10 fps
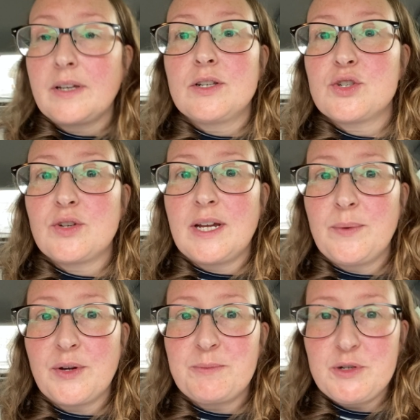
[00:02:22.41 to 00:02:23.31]
So now
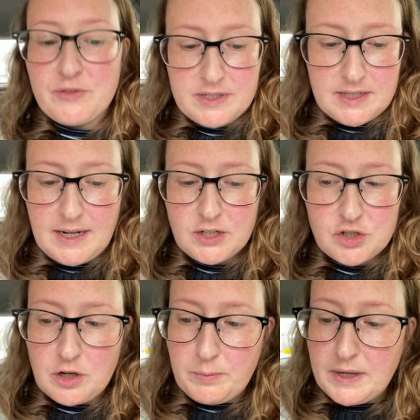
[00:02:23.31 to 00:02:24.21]
we're going to move on to the next
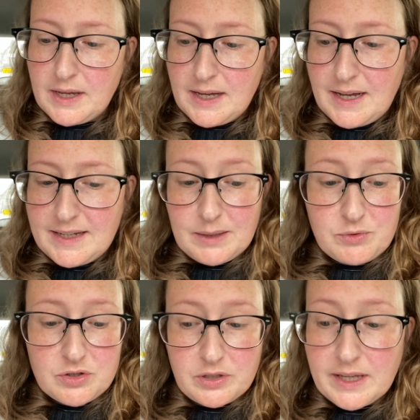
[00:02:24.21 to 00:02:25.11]
shop and I'm
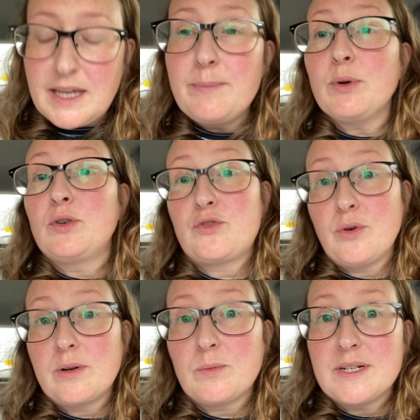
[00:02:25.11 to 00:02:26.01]
just going to keep
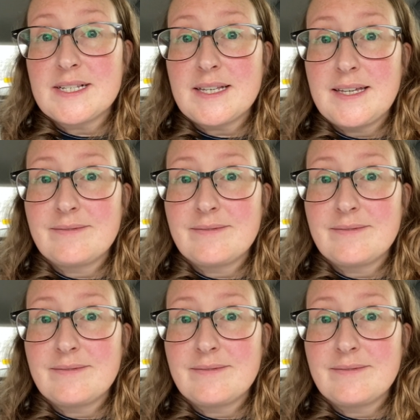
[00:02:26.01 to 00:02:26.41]
drawing what I see.